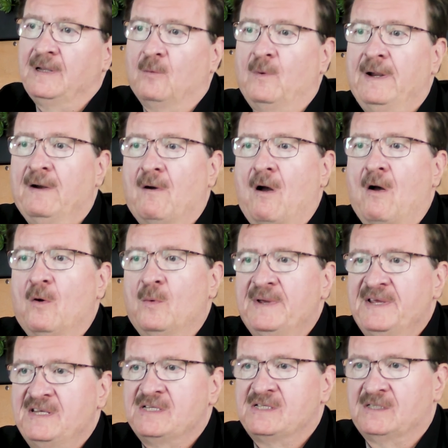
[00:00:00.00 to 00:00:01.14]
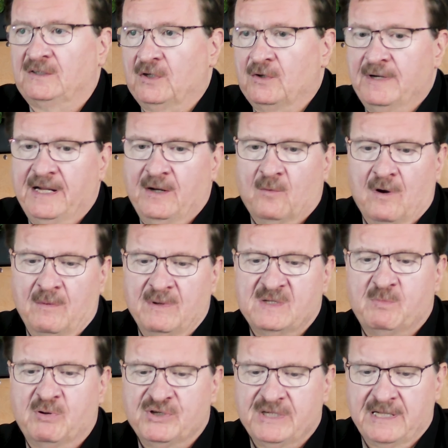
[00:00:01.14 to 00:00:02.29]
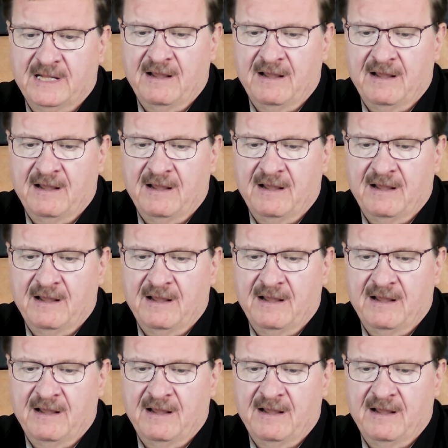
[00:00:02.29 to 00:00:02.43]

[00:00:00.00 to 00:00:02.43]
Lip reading: We're always learning, we're always pushing